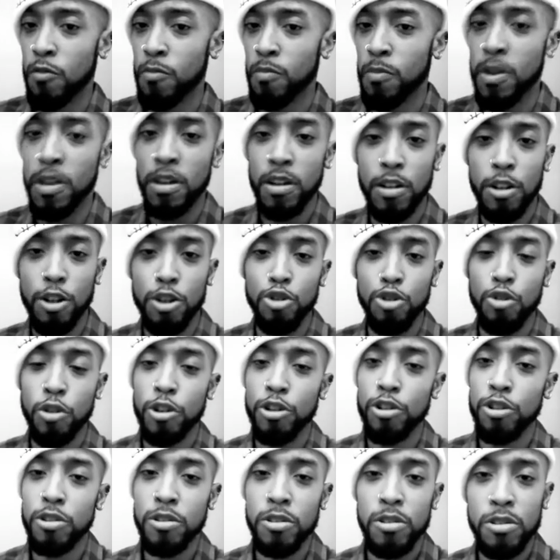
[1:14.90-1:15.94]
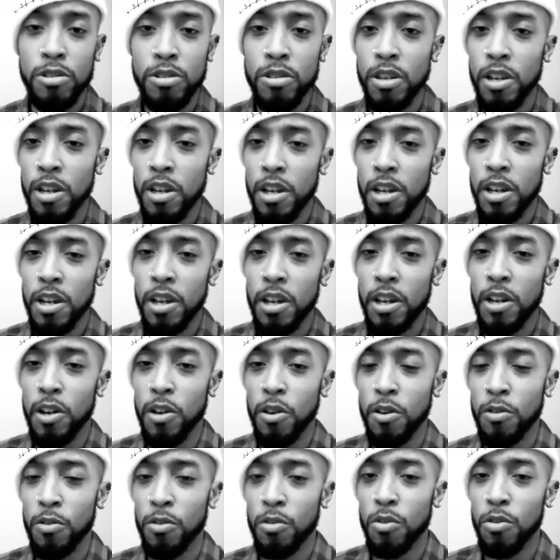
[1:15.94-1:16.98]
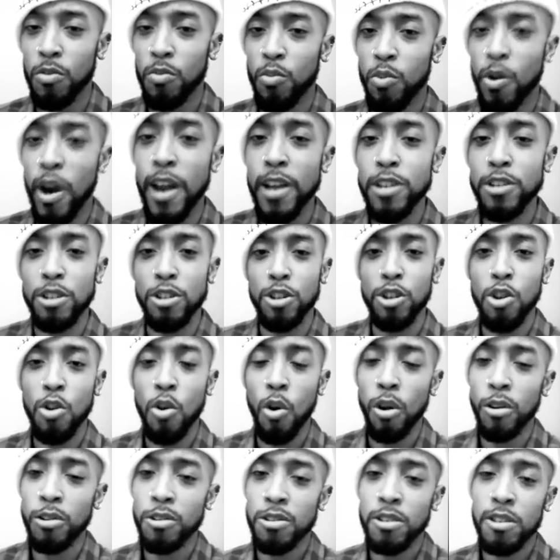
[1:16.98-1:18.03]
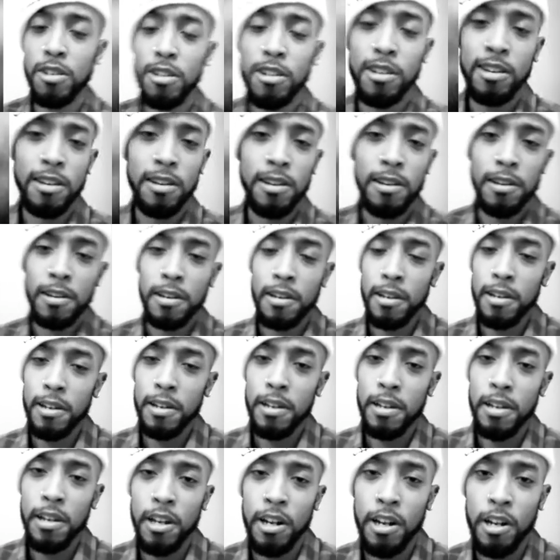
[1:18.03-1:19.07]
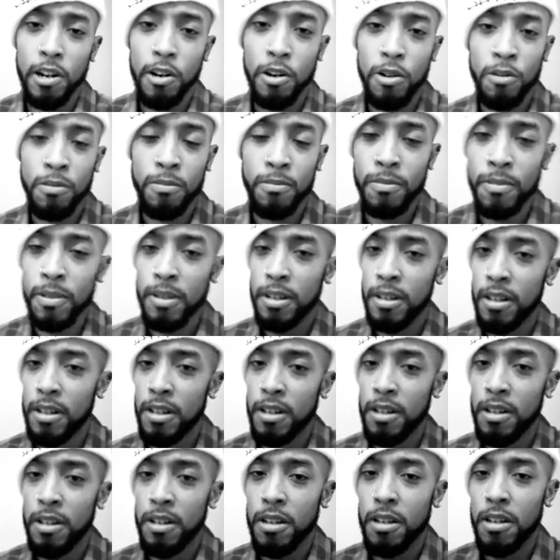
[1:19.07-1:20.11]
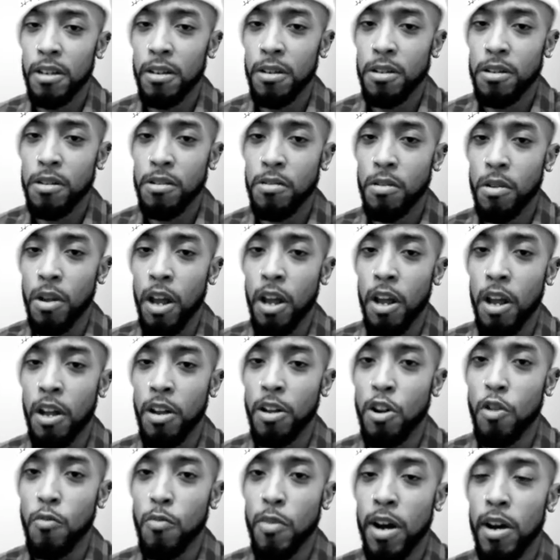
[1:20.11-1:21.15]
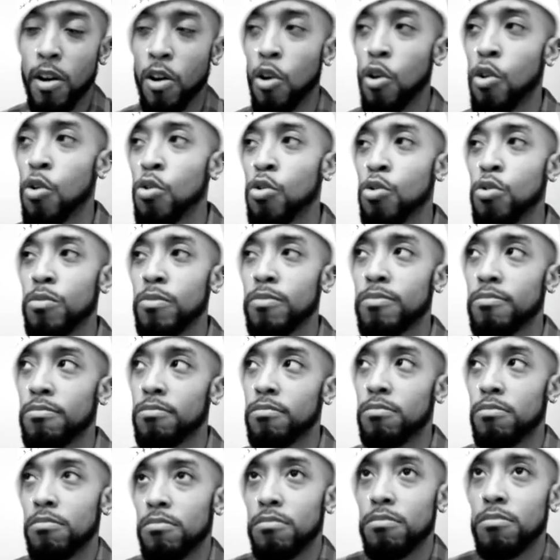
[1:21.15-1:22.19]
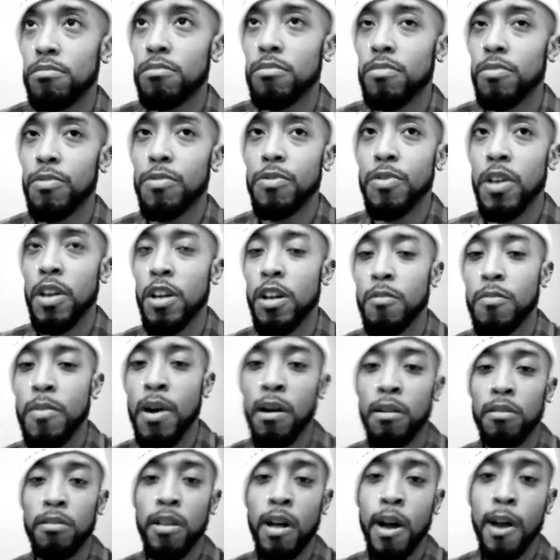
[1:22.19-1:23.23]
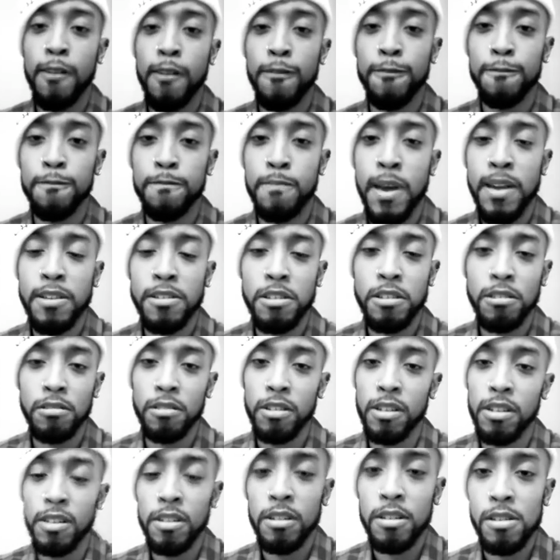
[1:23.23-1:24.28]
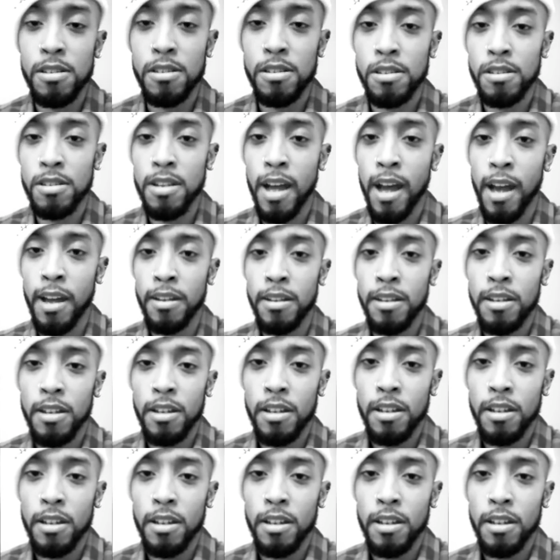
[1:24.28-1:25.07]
Been in the trenches. Raised in New York City. You know, and my whole thing about life basically is that